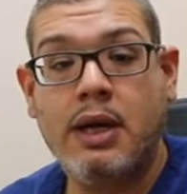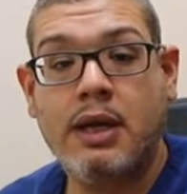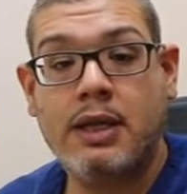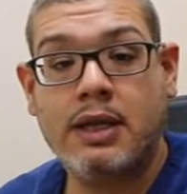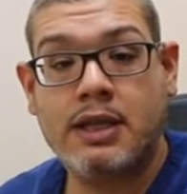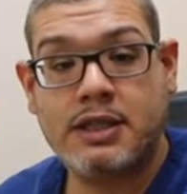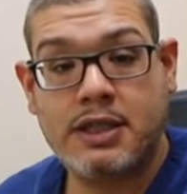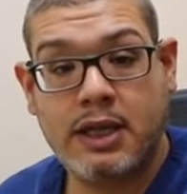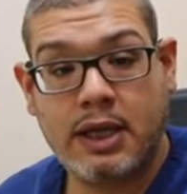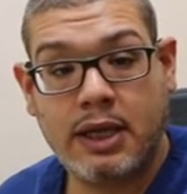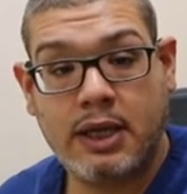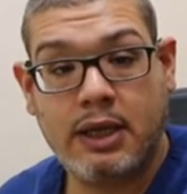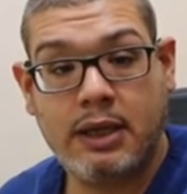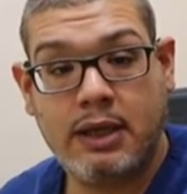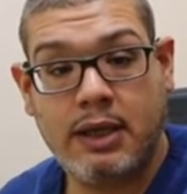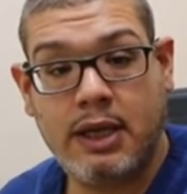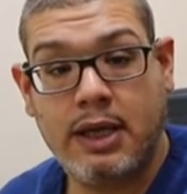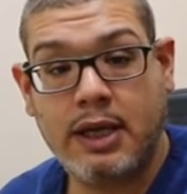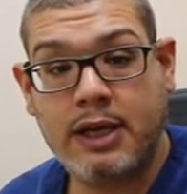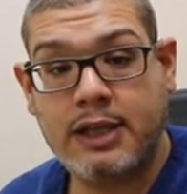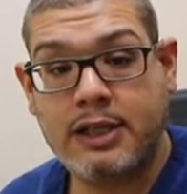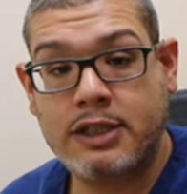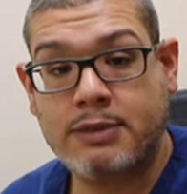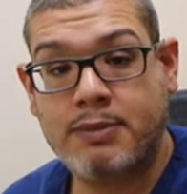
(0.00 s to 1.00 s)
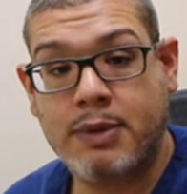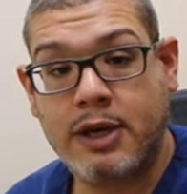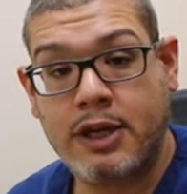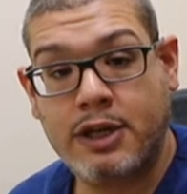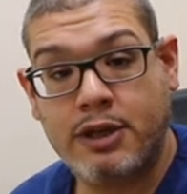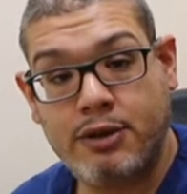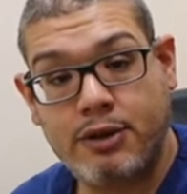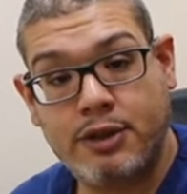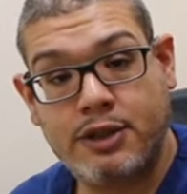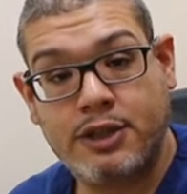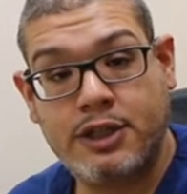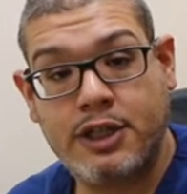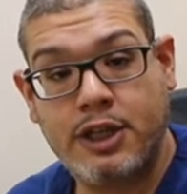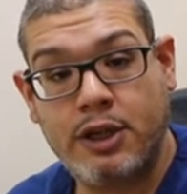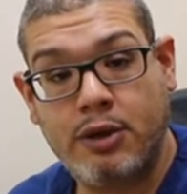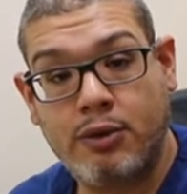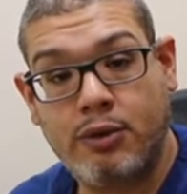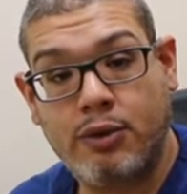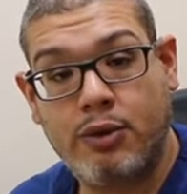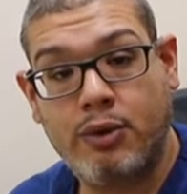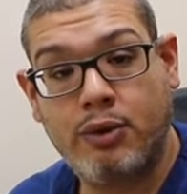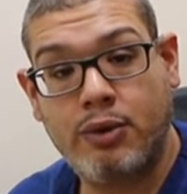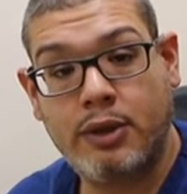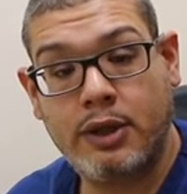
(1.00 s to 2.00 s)
The second thing is by your
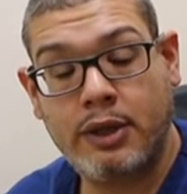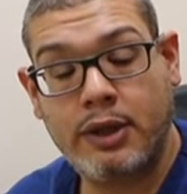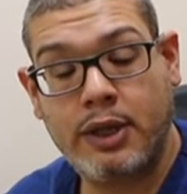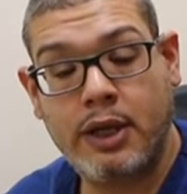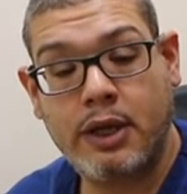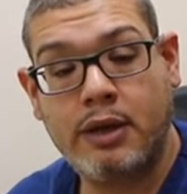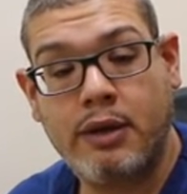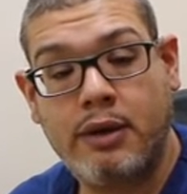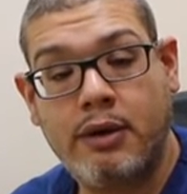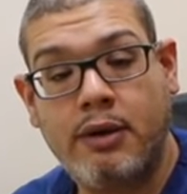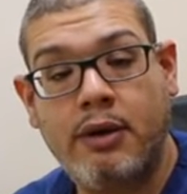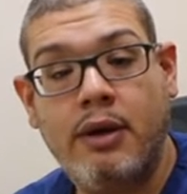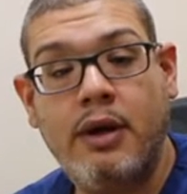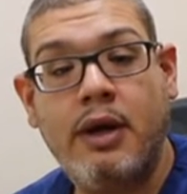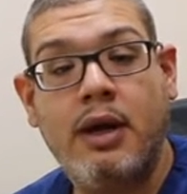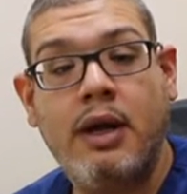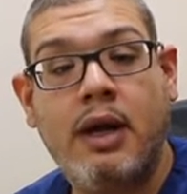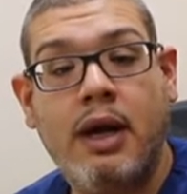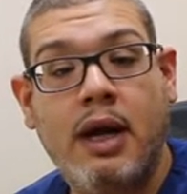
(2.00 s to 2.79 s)
CO2 detector,